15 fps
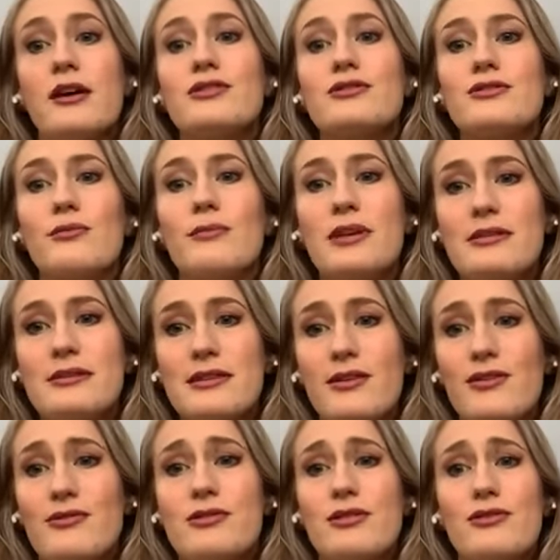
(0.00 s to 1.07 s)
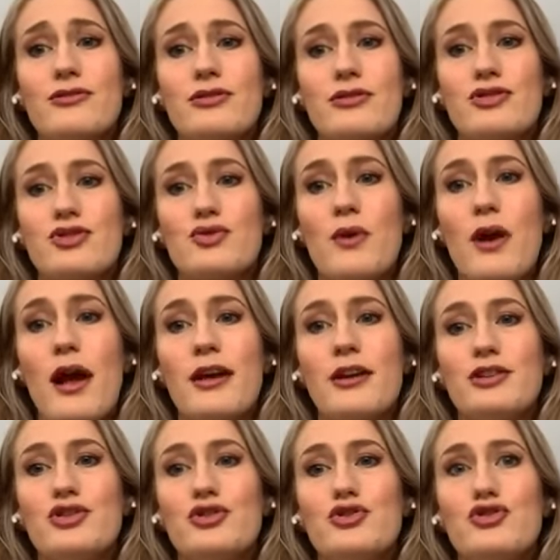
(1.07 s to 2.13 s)
so many singers are just
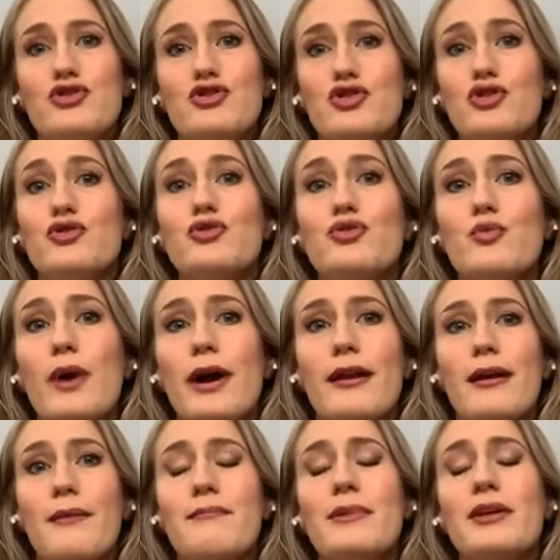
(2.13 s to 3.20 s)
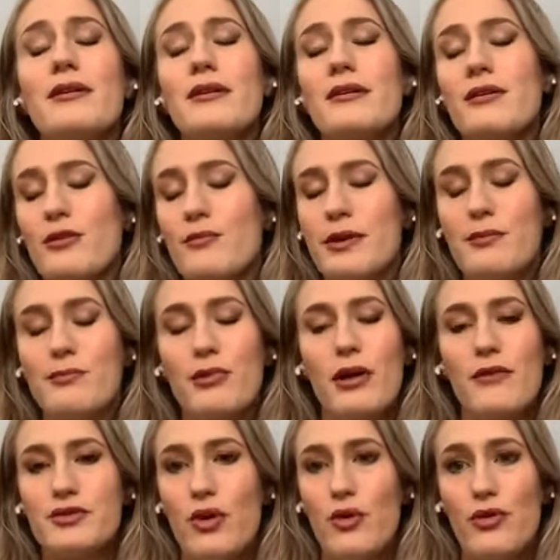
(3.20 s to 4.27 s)
trying to do what a million other people
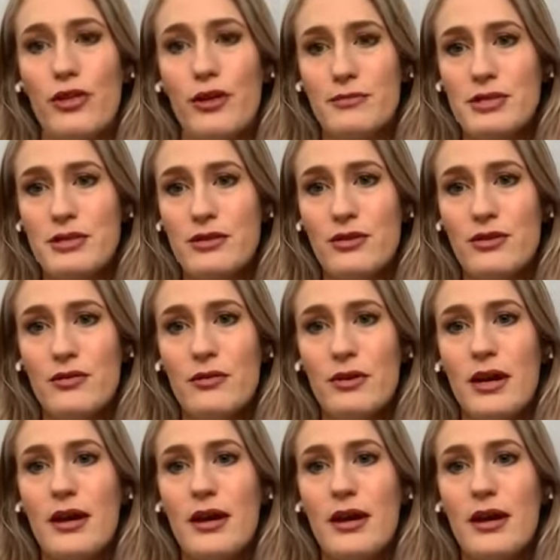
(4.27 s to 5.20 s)
have told them to do,